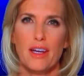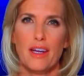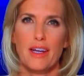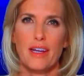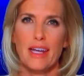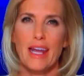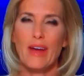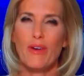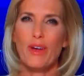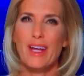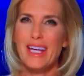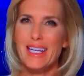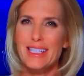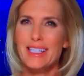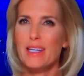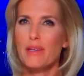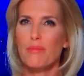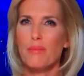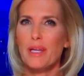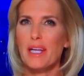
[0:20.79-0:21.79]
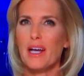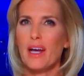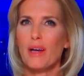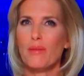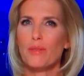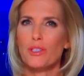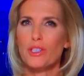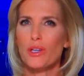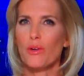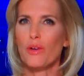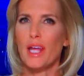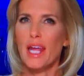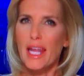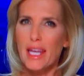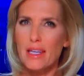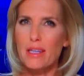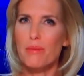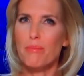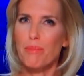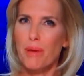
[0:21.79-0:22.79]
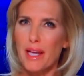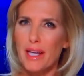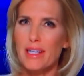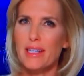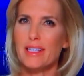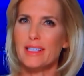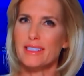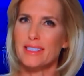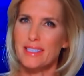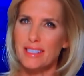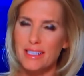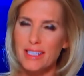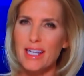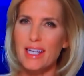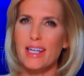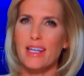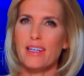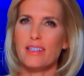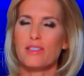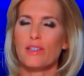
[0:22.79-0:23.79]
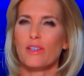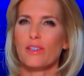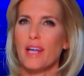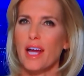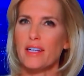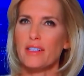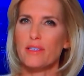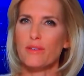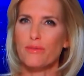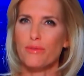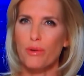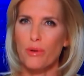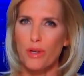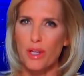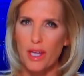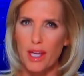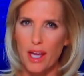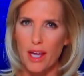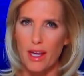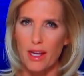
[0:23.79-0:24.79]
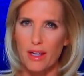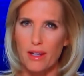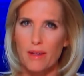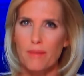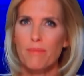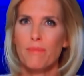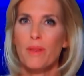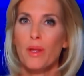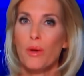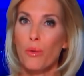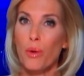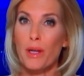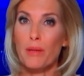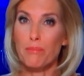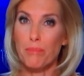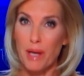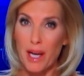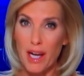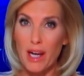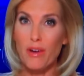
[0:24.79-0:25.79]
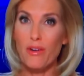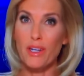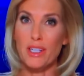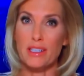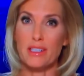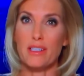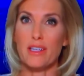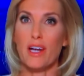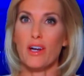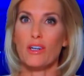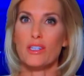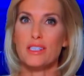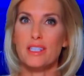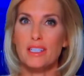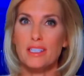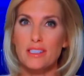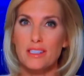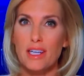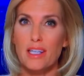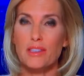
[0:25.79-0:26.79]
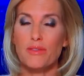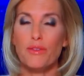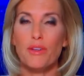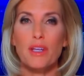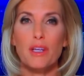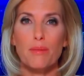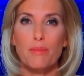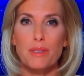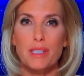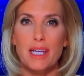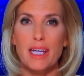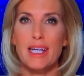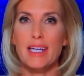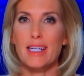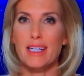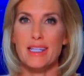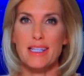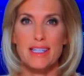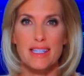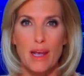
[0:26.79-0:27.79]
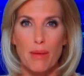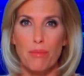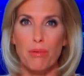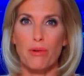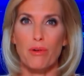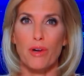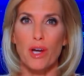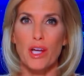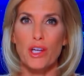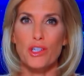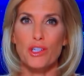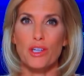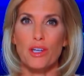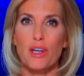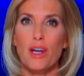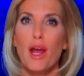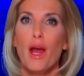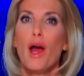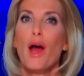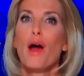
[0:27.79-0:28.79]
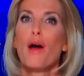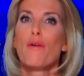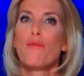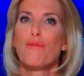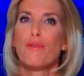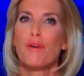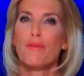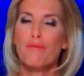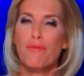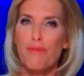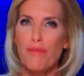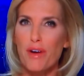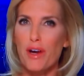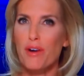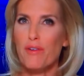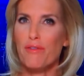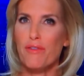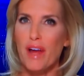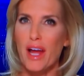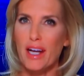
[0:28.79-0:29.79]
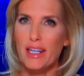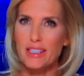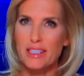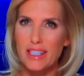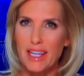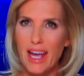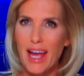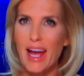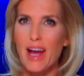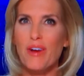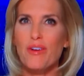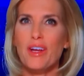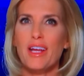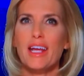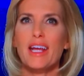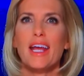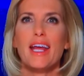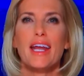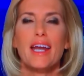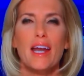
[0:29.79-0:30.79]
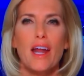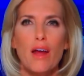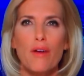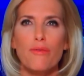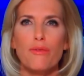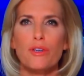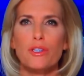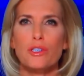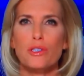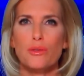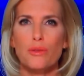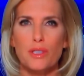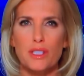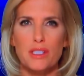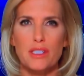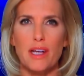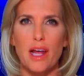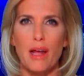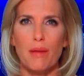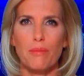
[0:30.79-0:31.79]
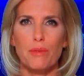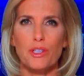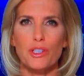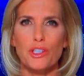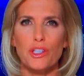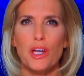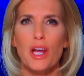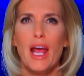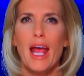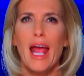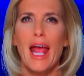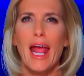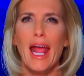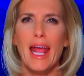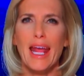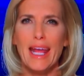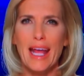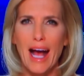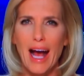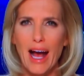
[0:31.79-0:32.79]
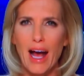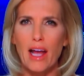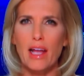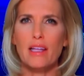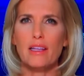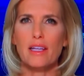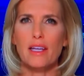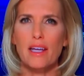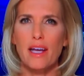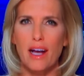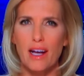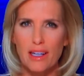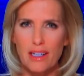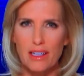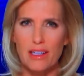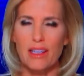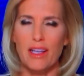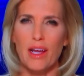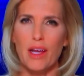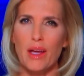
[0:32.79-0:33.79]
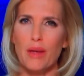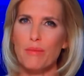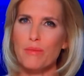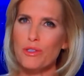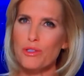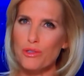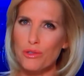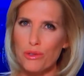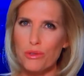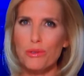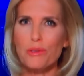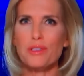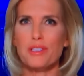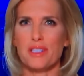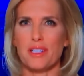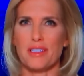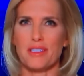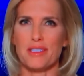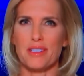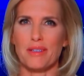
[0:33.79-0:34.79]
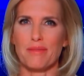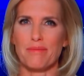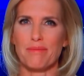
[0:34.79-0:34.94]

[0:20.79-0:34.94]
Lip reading: Now, it didn't become its own independent city until 1948, when parents there successfully obtained its separation from Fairfax County in an effort to establish a highly acclaimed school system.